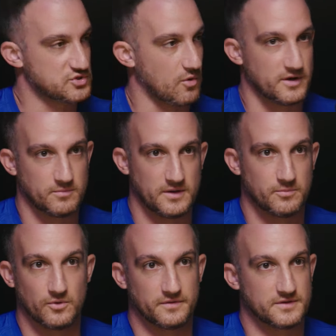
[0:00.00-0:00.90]
so many
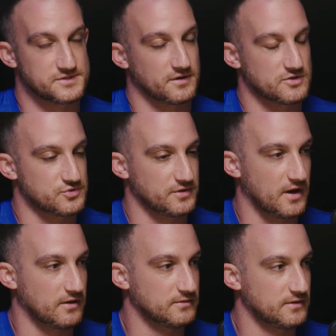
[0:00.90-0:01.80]
people in this industry
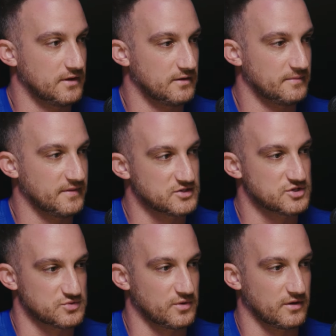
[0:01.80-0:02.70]
now, um, and that's
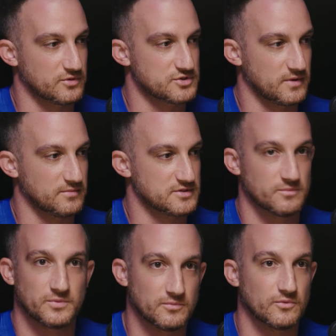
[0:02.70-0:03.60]
just what I wish maybe
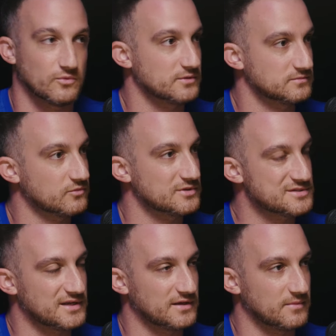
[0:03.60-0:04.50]
some people would would
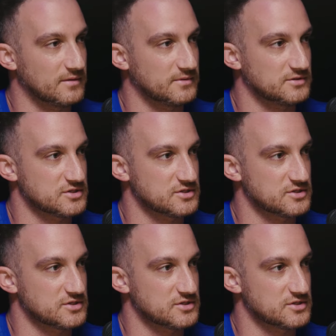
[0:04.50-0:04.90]
see and maybe